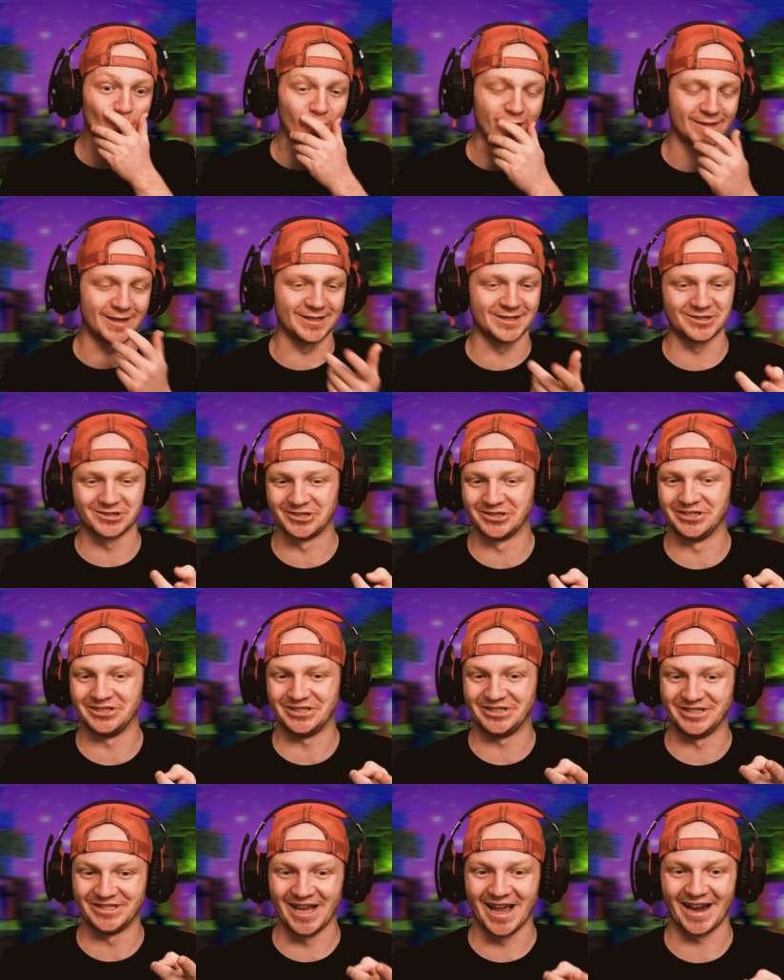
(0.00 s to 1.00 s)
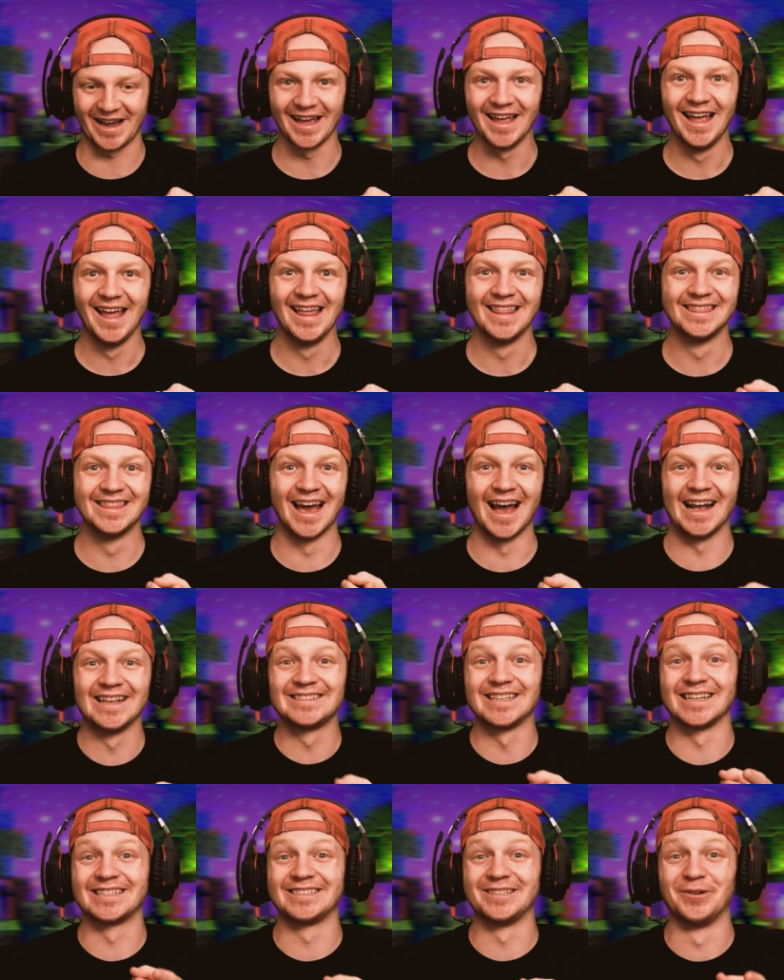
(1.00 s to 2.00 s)
Wait, that's actually sick.
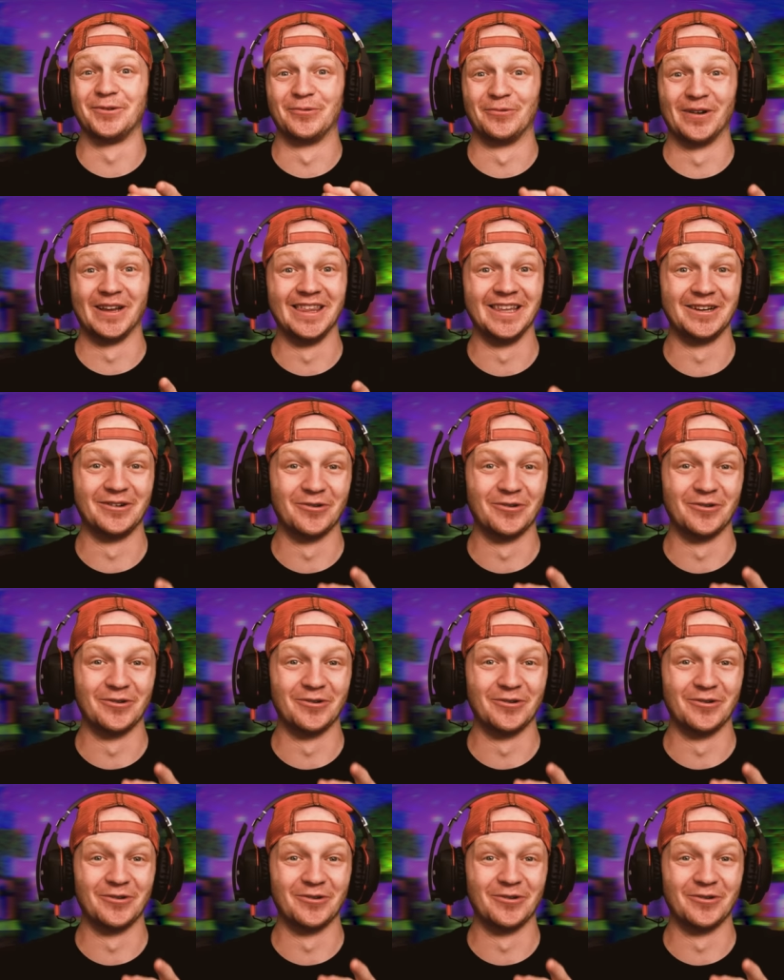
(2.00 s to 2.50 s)
That's actually really